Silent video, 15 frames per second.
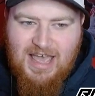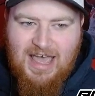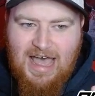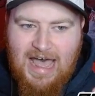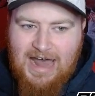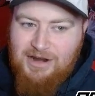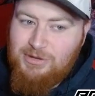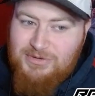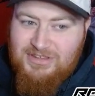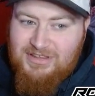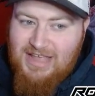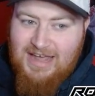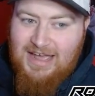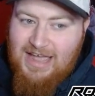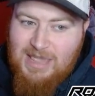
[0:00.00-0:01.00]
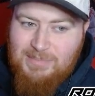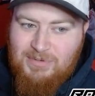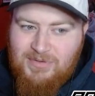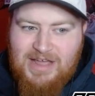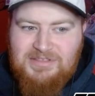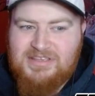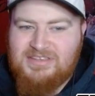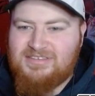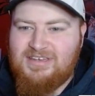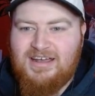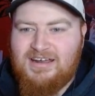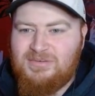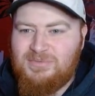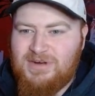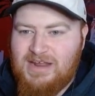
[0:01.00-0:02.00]
I know there was a lot of hype around this
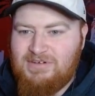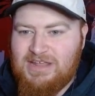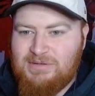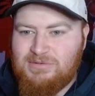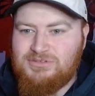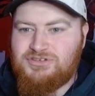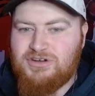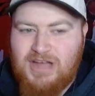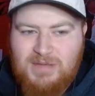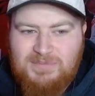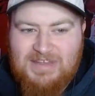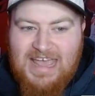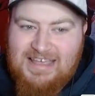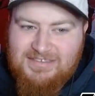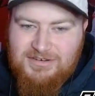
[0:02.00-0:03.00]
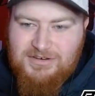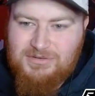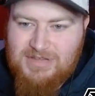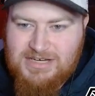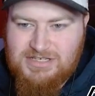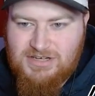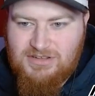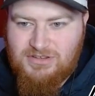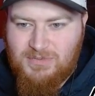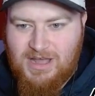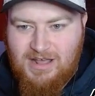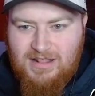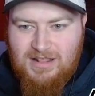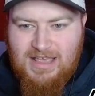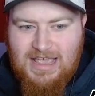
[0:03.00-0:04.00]
card whenever he was dropped as a new legend as
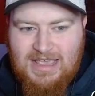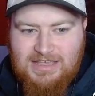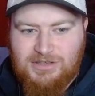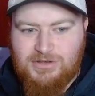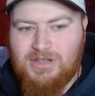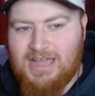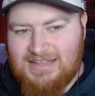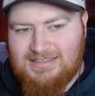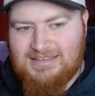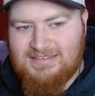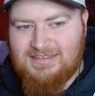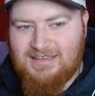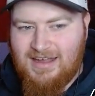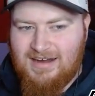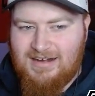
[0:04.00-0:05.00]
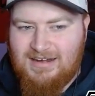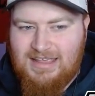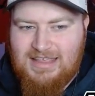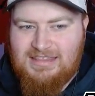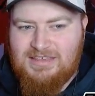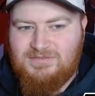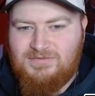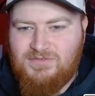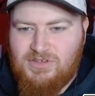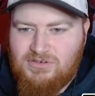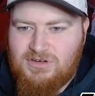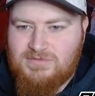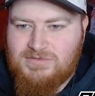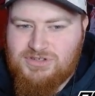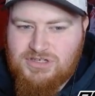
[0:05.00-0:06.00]
well. You got this card in the Field
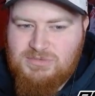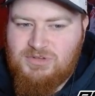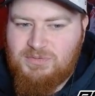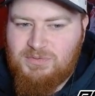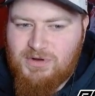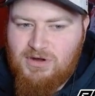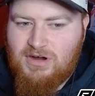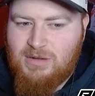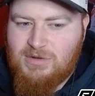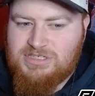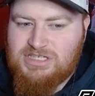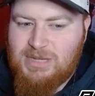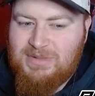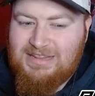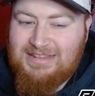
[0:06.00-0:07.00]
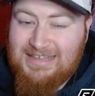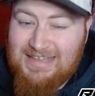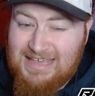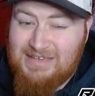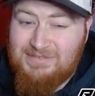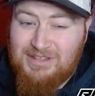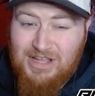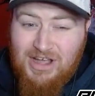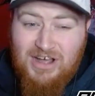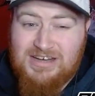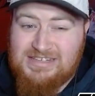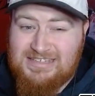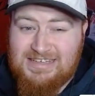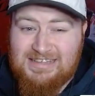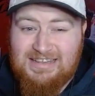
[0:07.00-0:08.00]
of Dreams program, which I believe
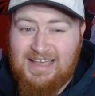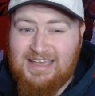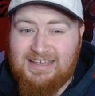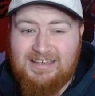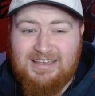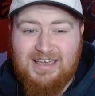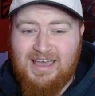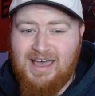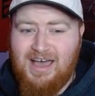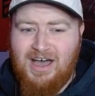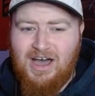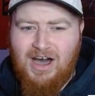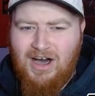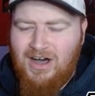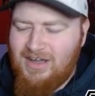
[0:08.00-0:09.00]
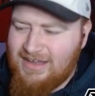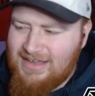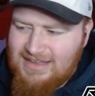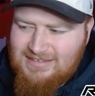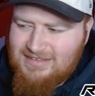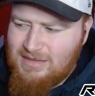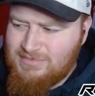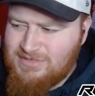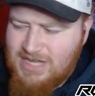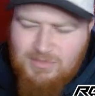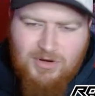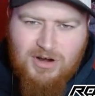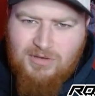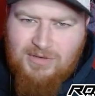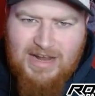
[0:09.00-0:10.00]
launched in like August,
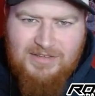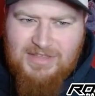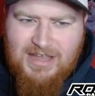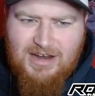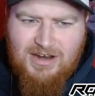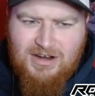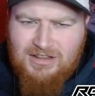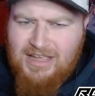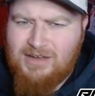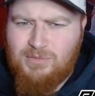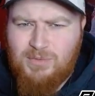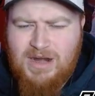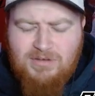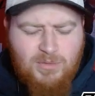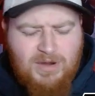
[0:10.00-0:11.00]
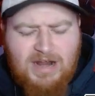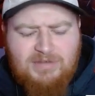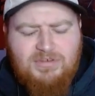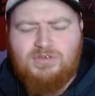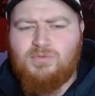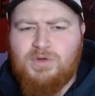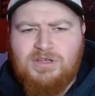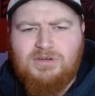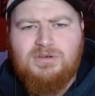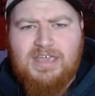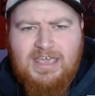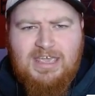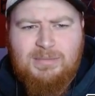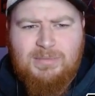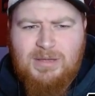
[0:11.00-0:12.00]
September, around there, like whenever the real
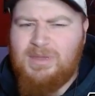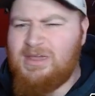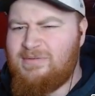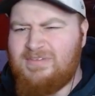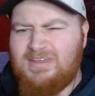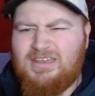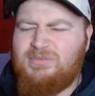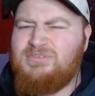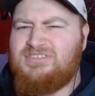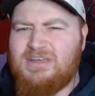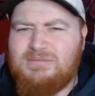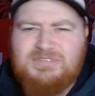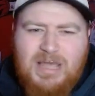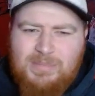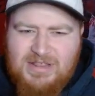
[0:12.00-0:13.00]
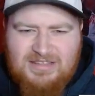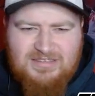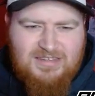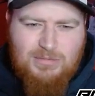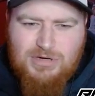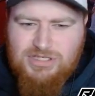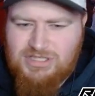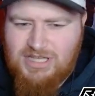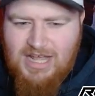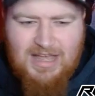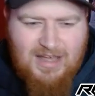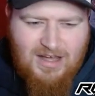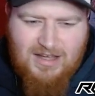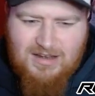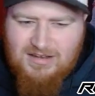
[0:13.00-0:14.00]
game, it was sometime in the summer, July,
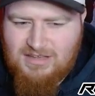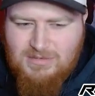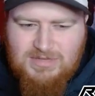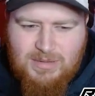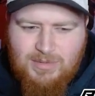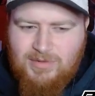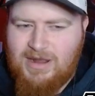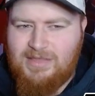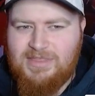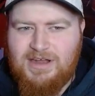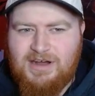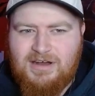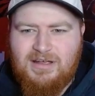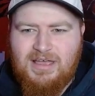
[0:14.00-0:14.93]
August, sometime around there.